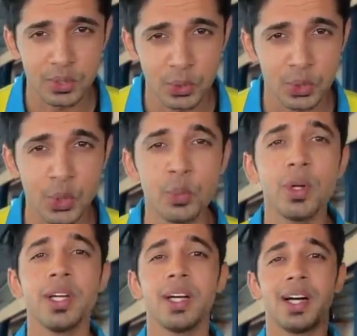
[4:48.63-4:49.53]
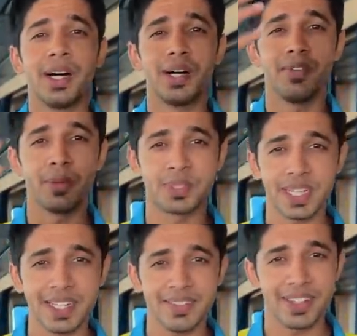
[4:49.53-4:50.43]
YouTube uh,
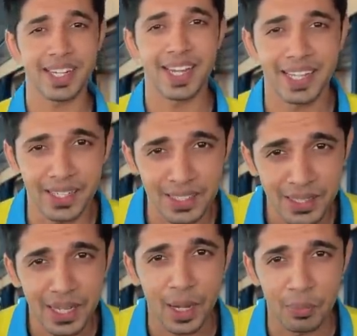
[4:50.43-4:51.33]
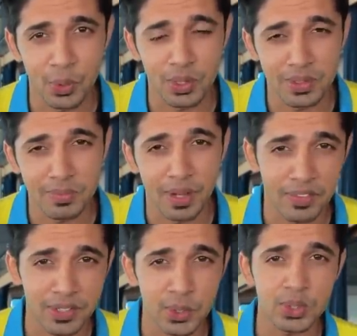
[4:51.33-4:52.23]
website where I can upload
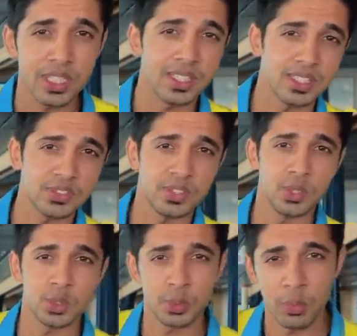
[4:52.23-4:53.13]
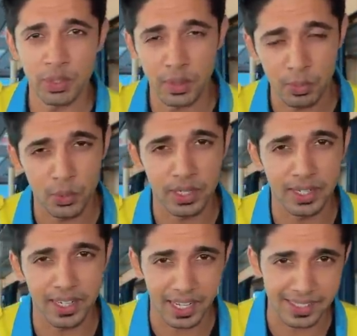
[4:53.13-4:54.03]
my videos and this video is probably
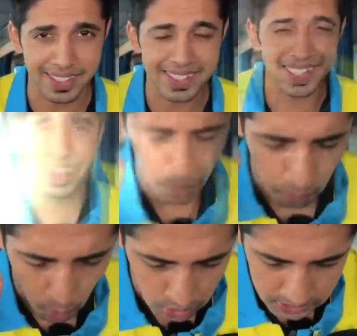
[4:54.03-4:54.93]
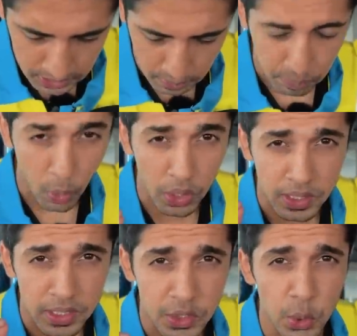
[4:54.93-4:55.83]
uploaded like this. The most
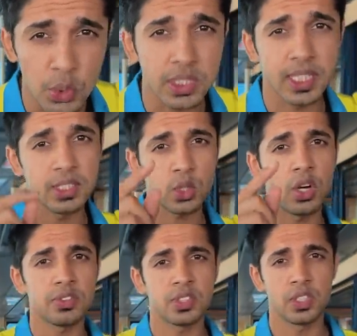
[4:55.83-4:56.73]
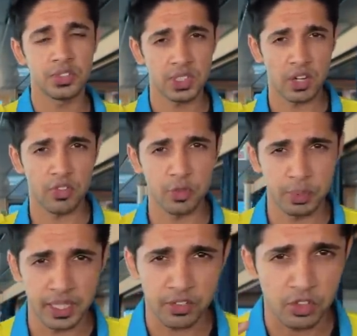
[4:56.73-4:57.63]
important use case of Surfshark
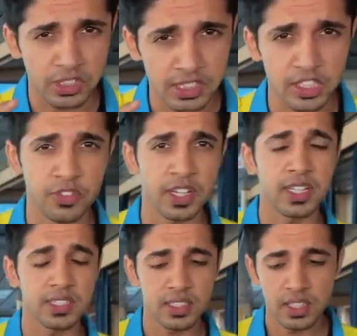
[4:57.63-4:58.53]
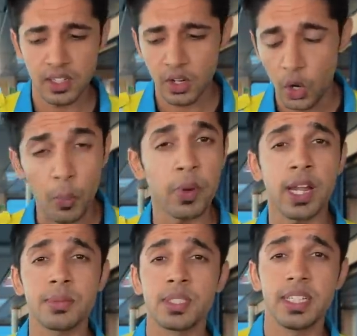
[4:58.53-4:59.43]
VPN for seafarers or
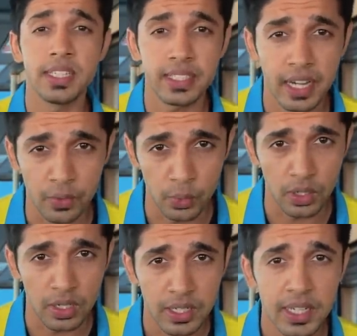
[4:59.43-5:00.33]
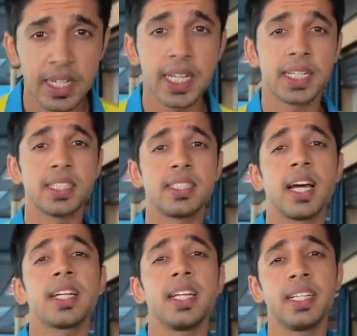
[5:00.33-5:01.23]
perhaps the entire world it is
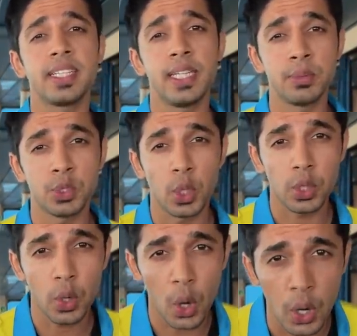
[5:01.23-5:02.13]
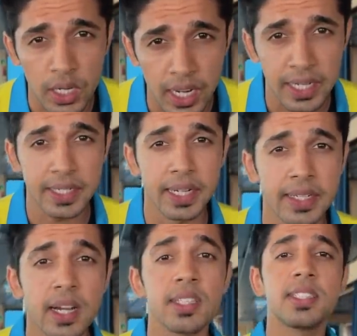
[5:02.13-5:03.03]
that it keeps your online
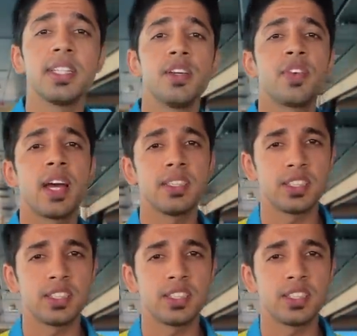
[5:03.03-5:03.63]
data safe and